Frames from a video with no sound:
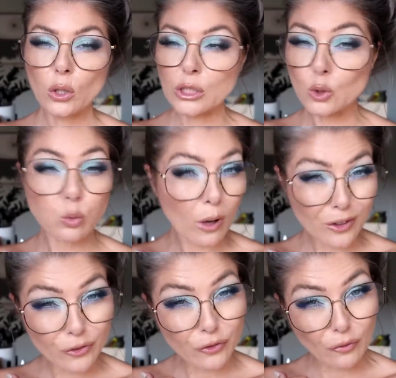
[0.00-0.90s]
the
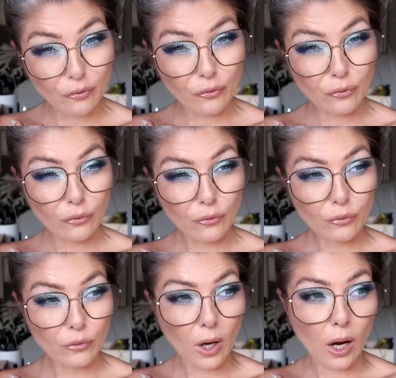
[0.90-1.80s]
12th of
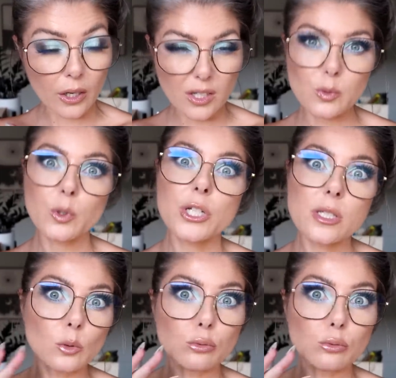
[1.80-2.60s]
August, which is a